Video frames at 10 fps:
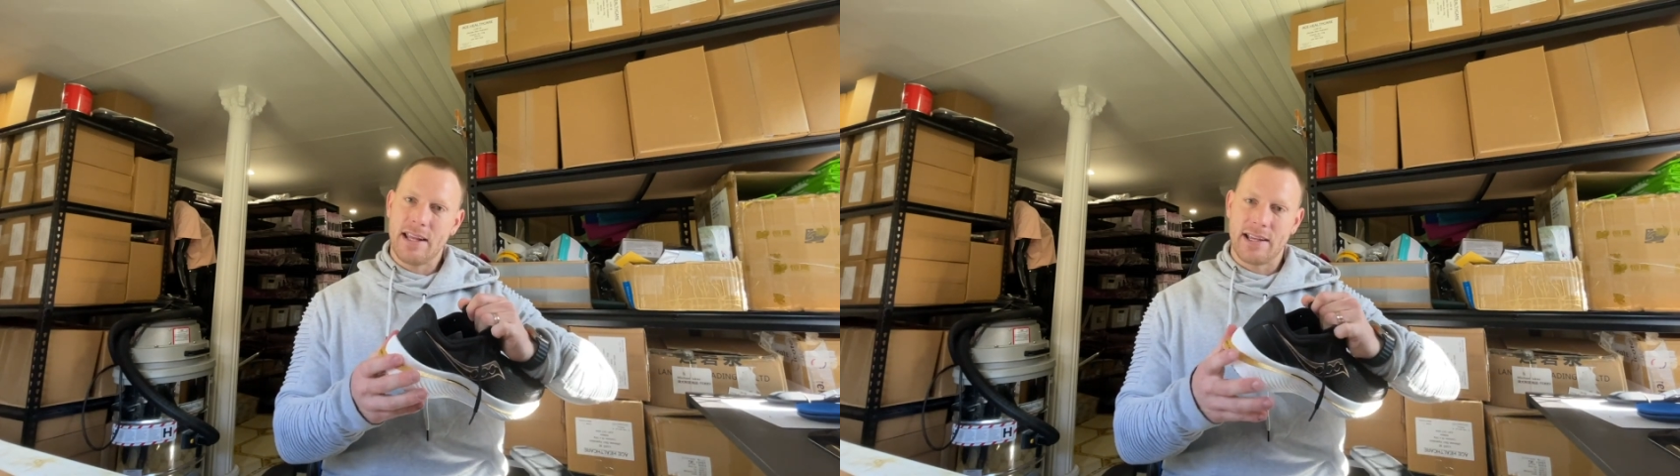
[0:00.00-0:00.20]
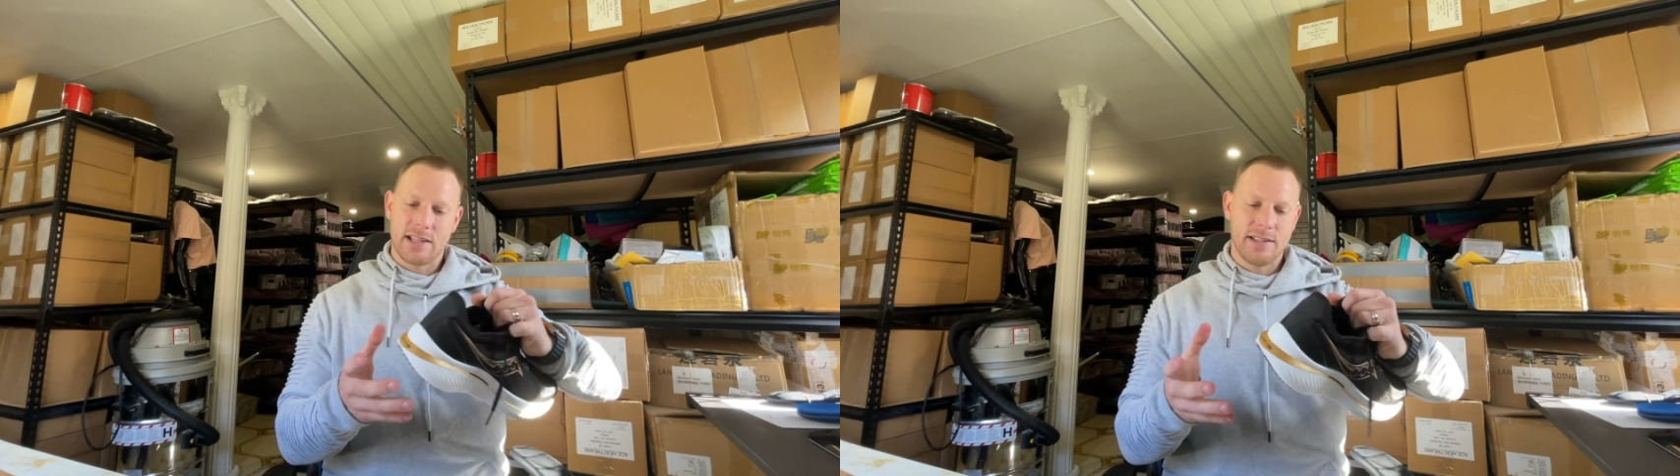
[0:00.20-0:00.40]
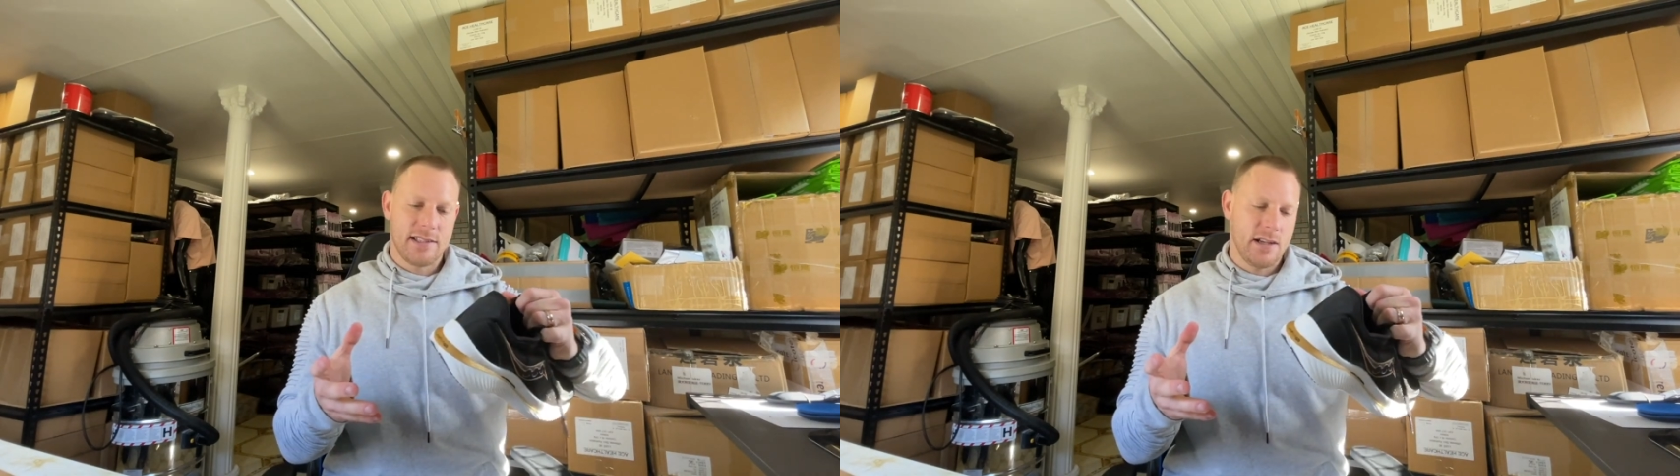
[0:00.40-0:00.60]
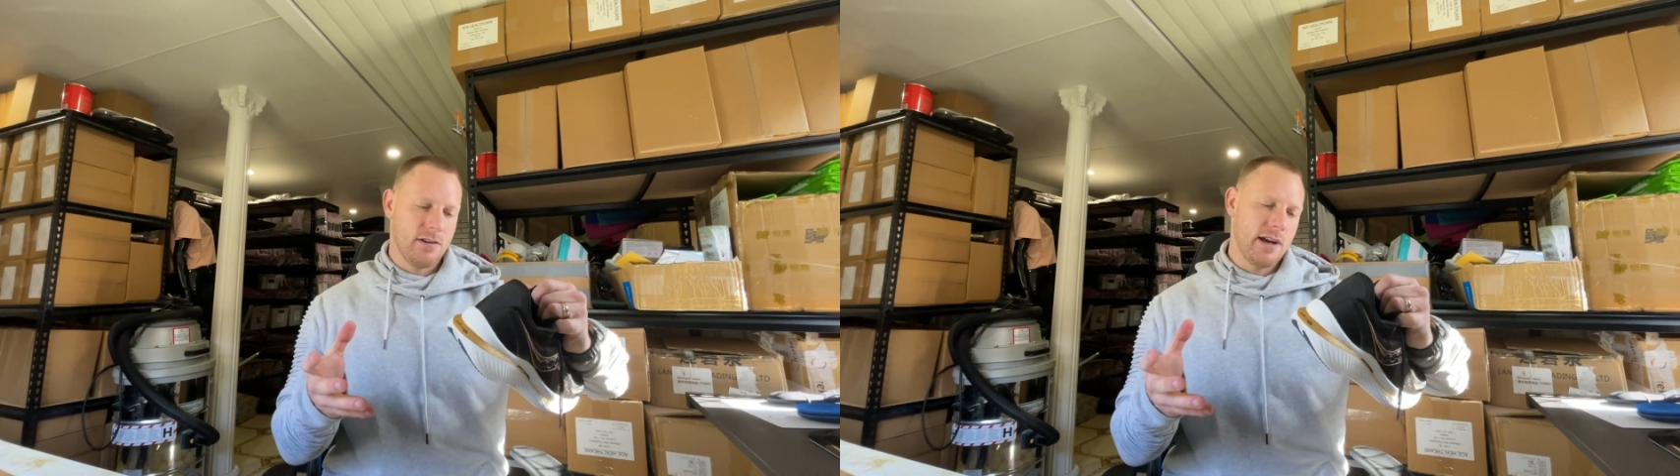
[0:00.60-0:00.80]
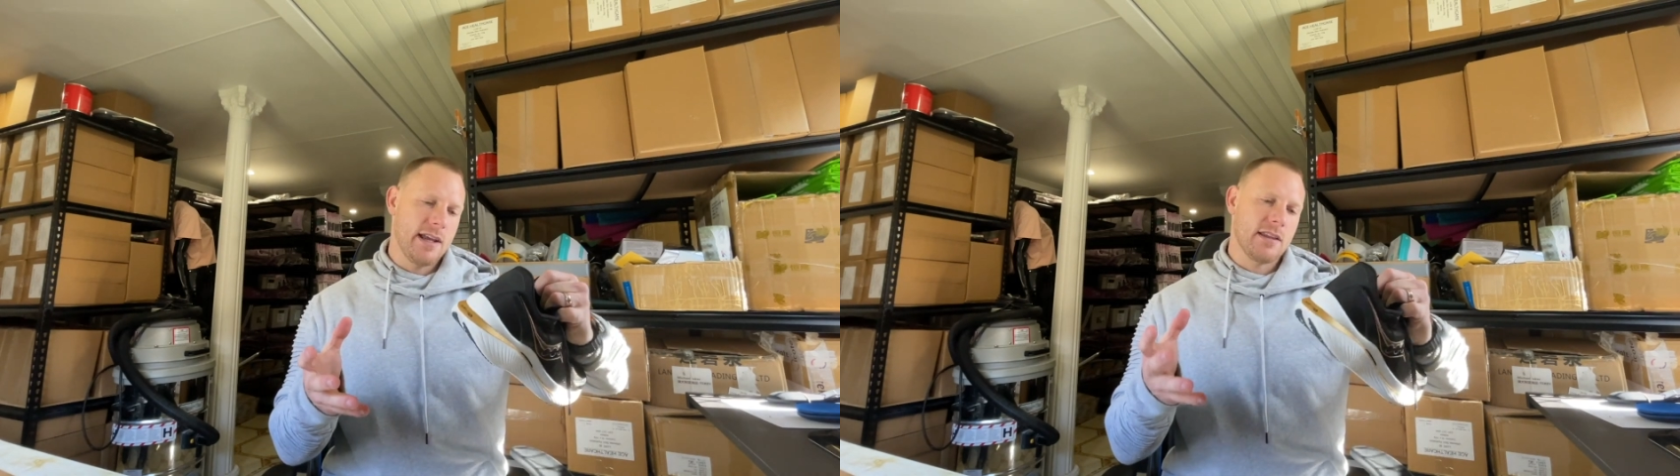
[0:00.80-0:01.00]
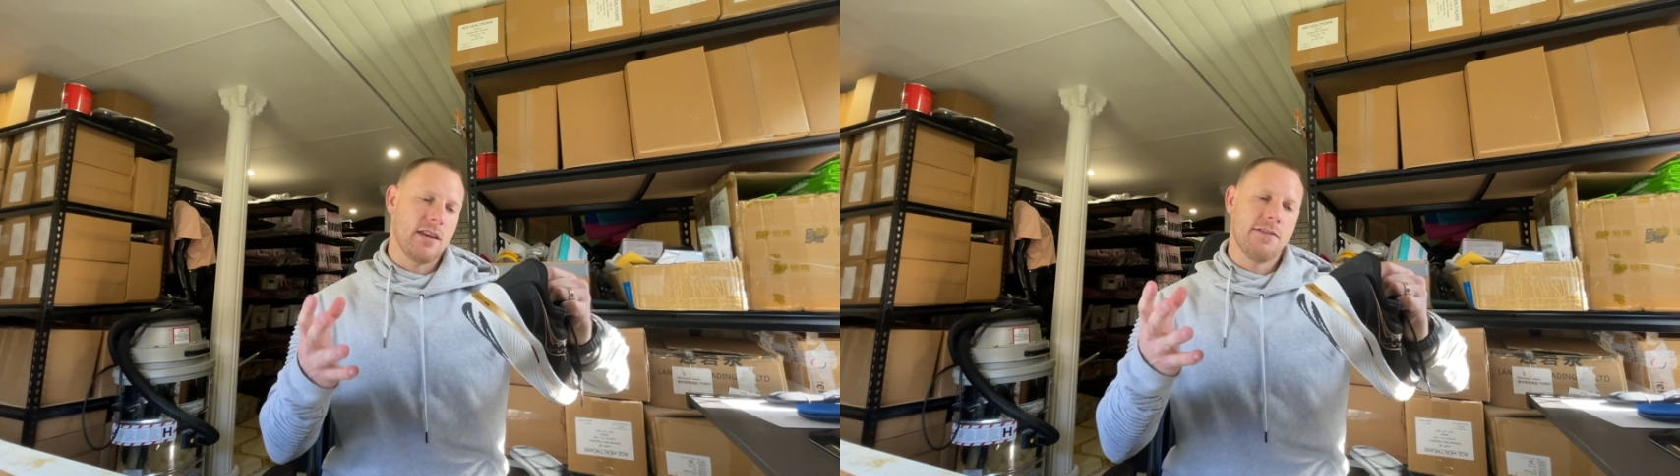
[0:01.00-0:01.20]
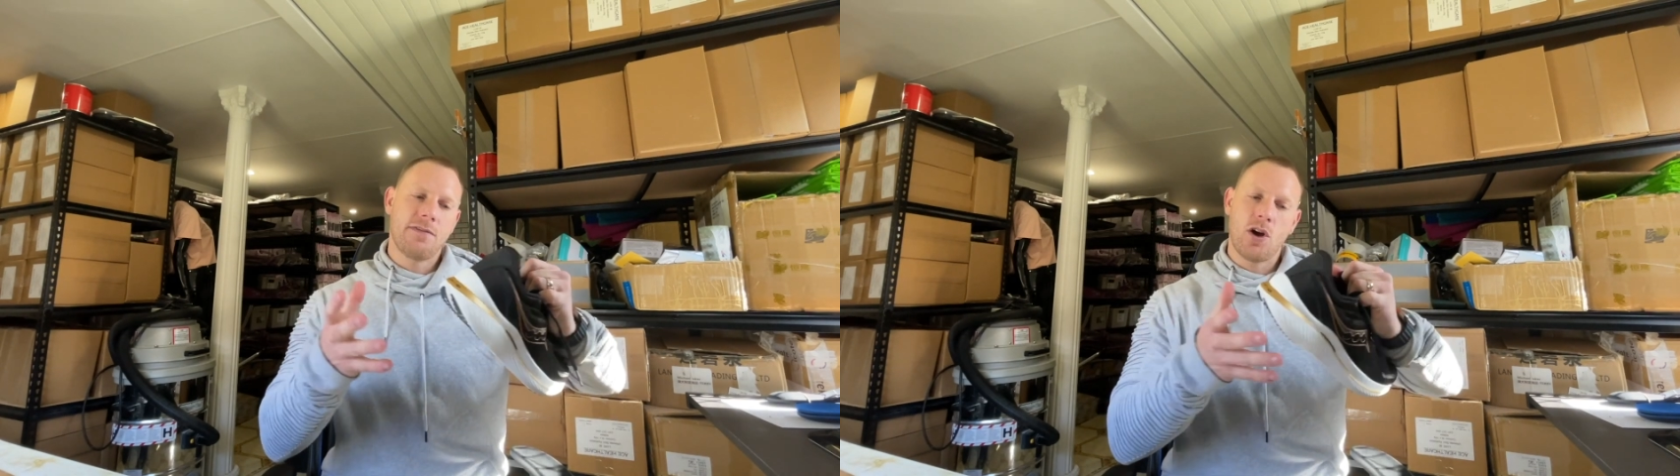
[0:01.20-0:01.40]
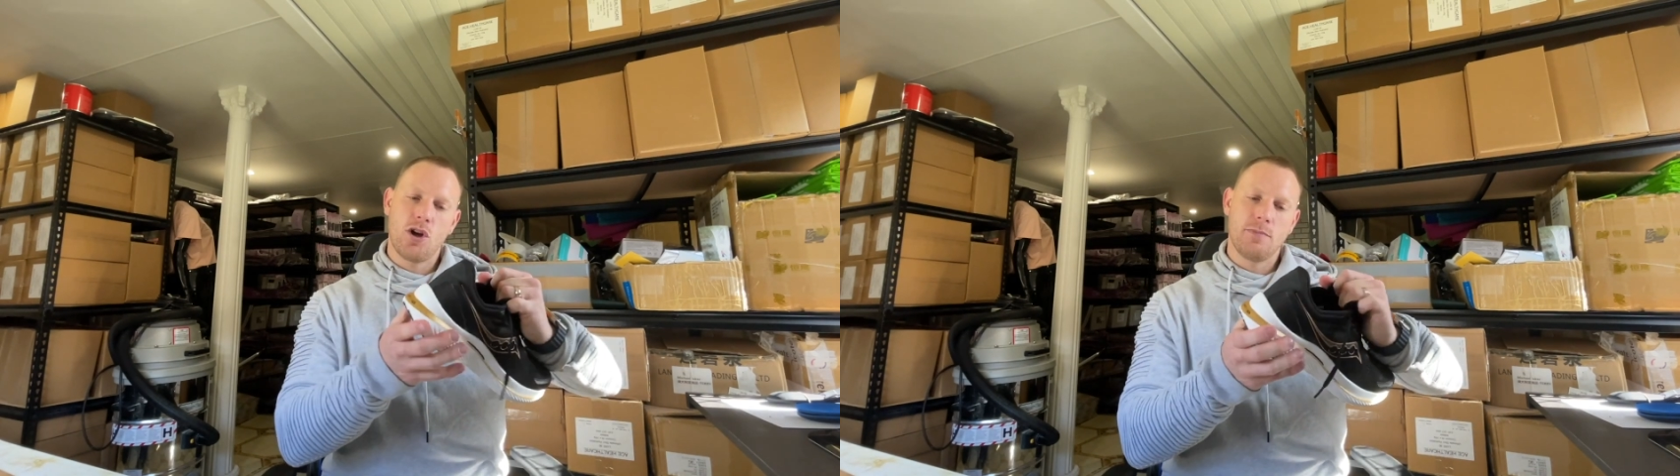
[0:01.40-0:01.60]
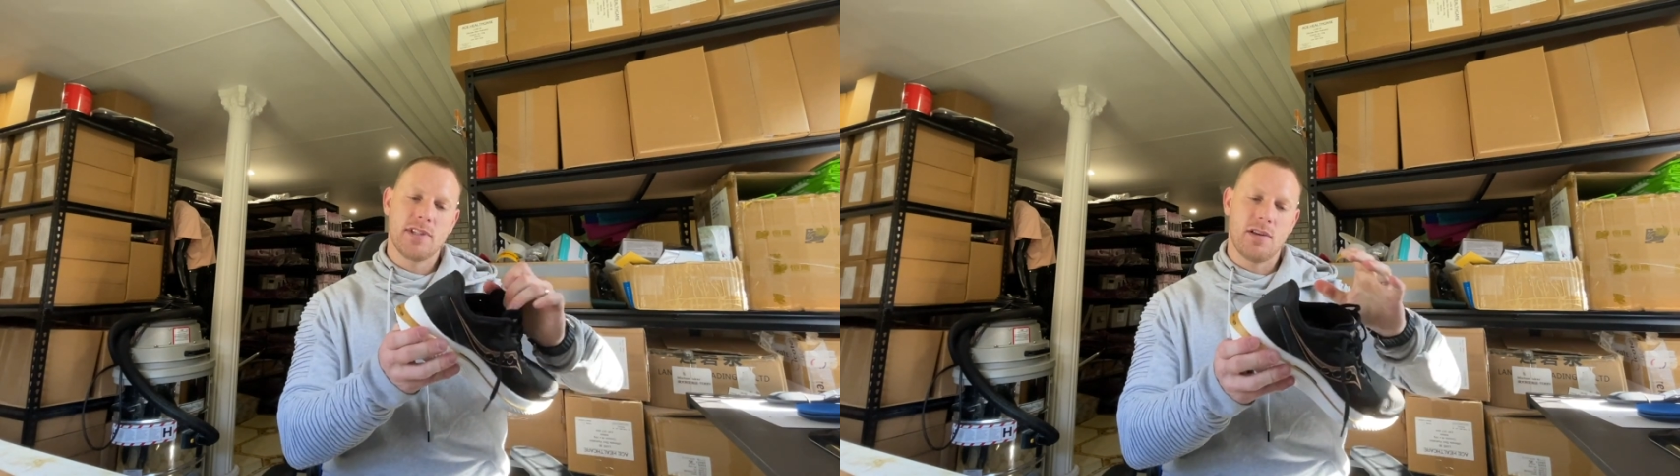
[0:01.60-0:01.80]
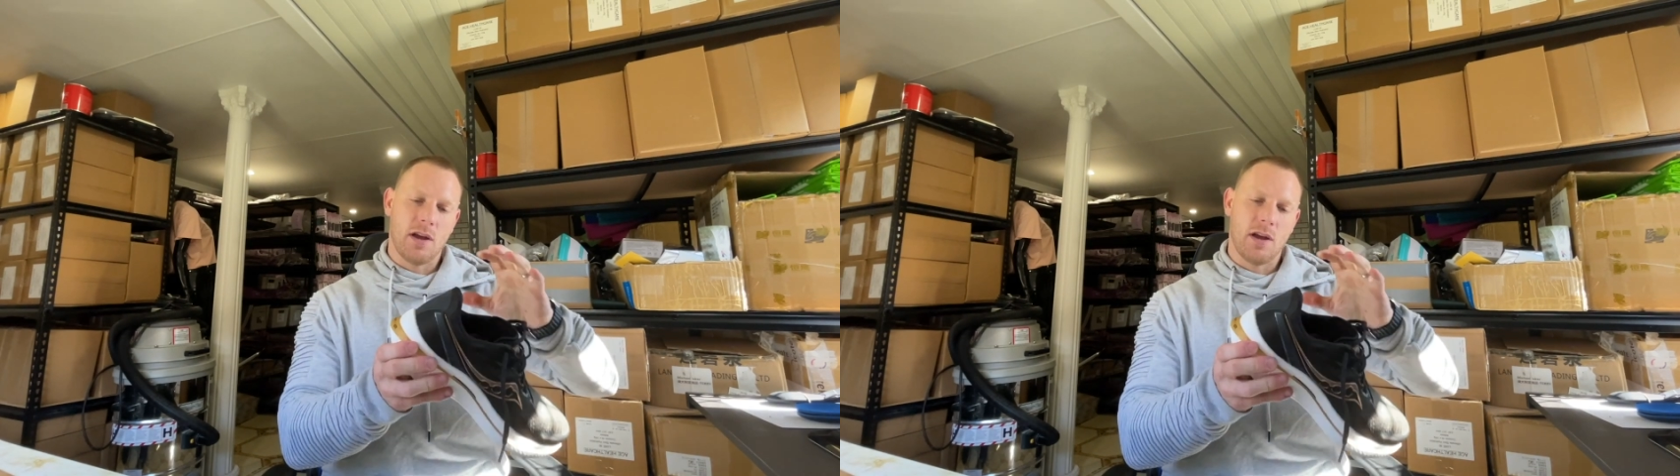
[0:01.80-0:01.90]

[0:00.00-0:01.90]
in considering the foams